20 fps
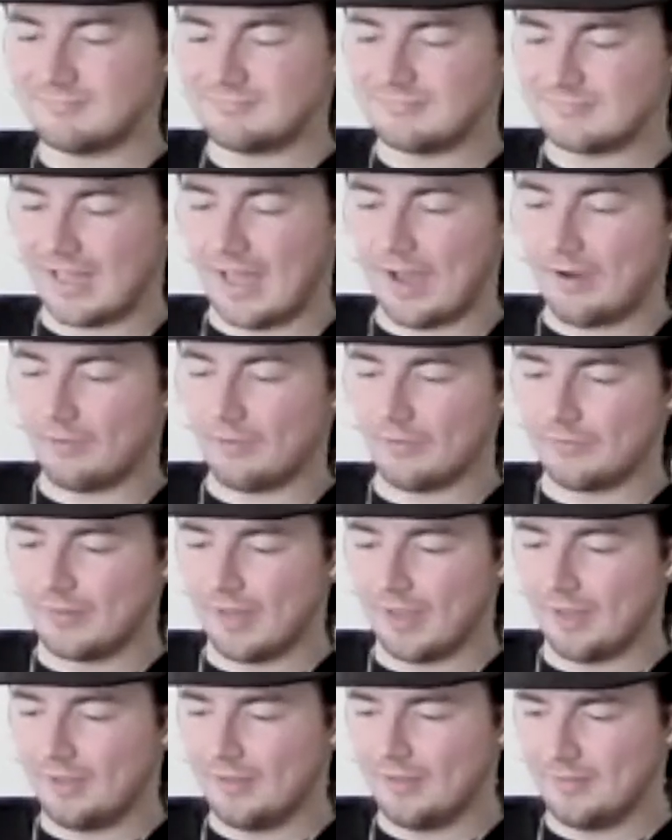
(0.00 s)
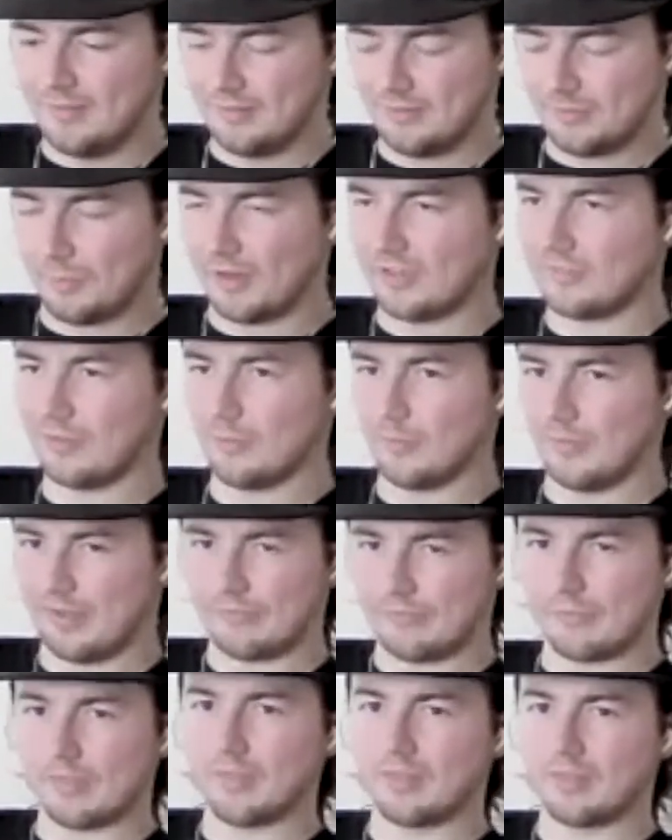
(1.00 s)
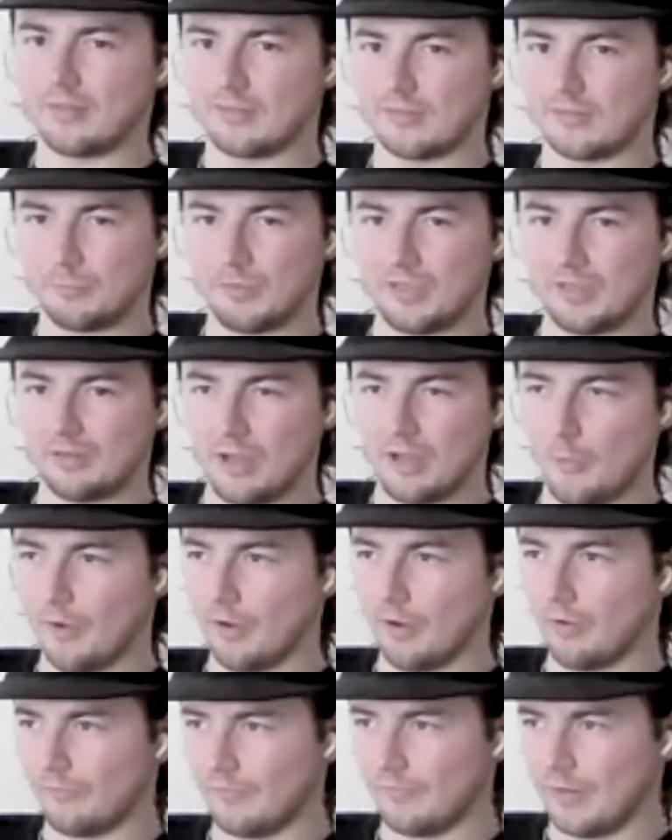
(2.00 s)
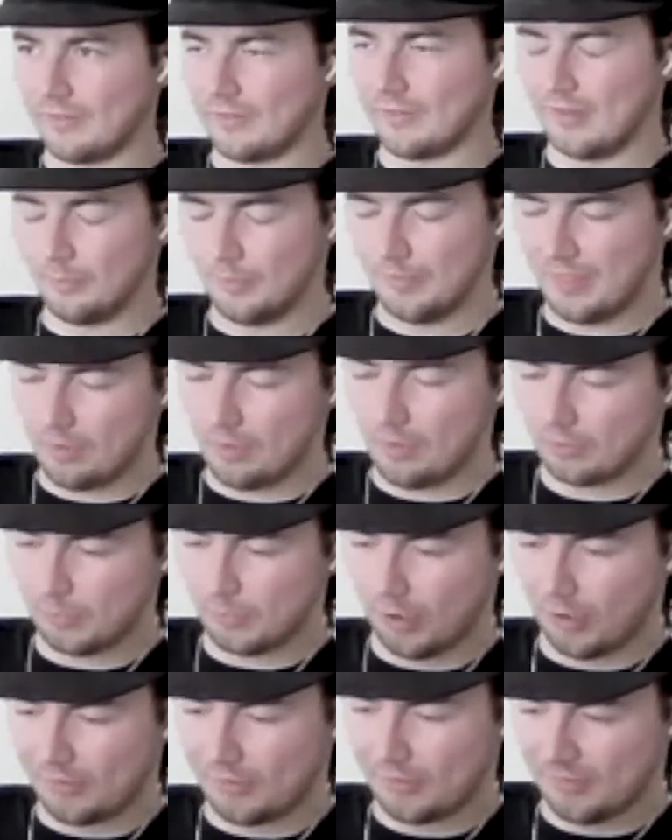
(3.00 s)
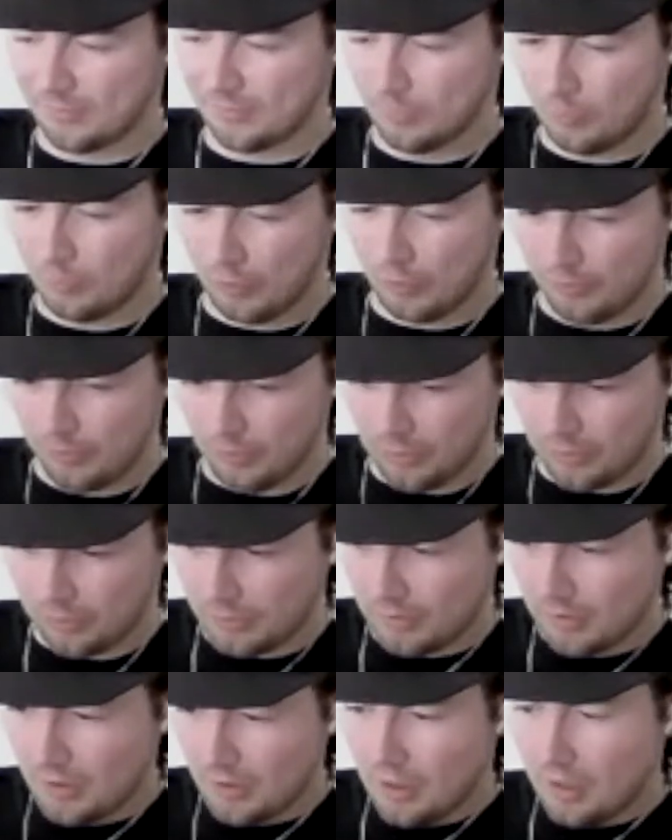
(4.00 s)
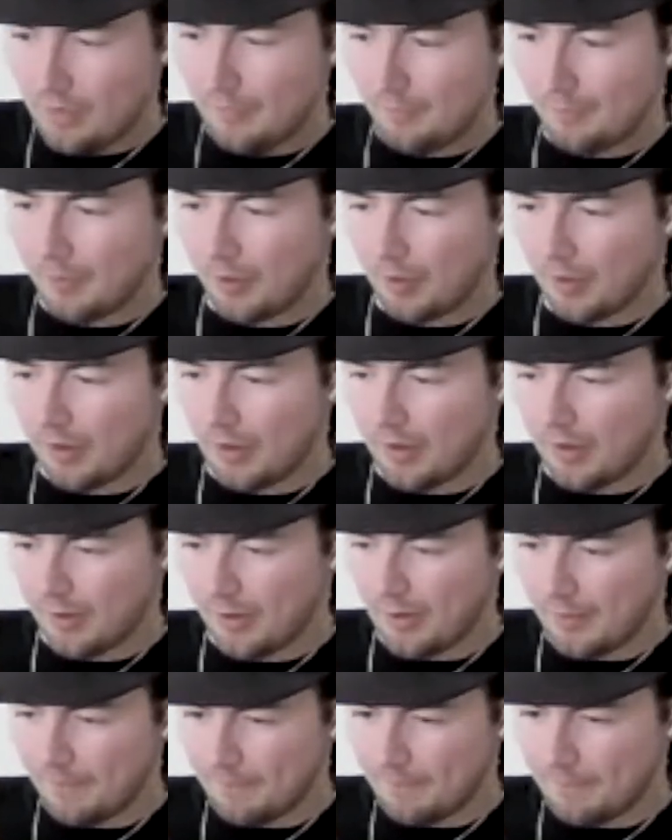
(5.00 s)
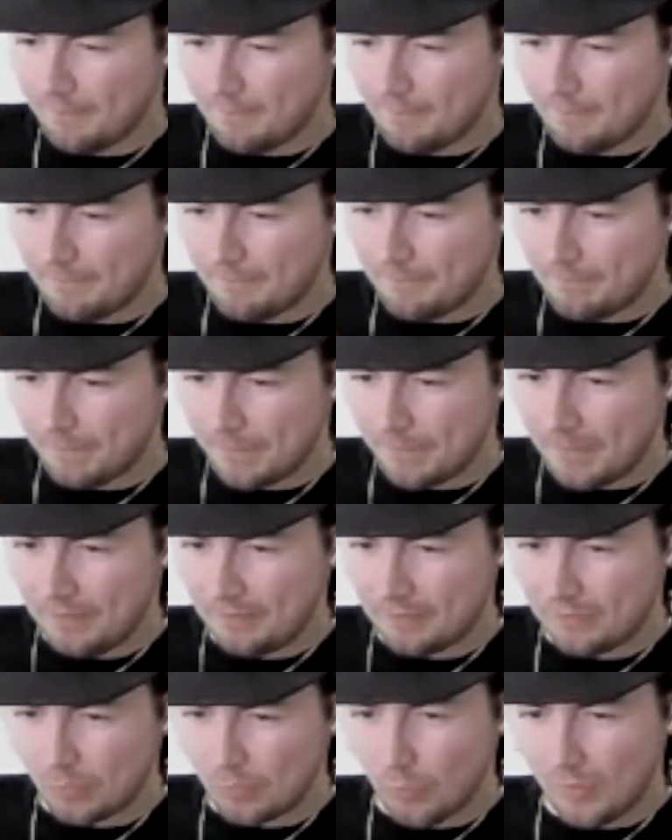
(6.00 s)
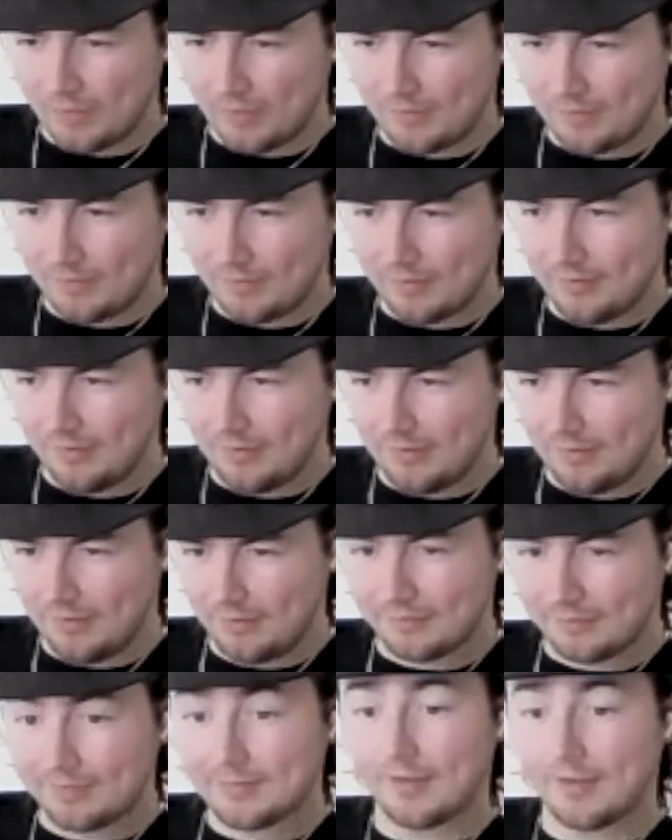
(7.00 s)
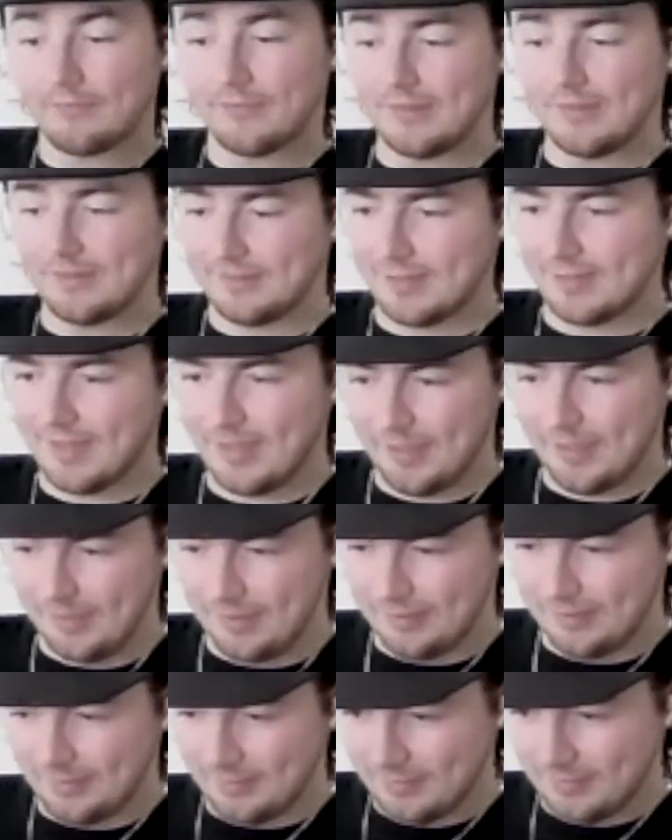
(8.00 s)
out of date, especially with everything that's been going on recently with house prices and whatnot. But um, in 2017,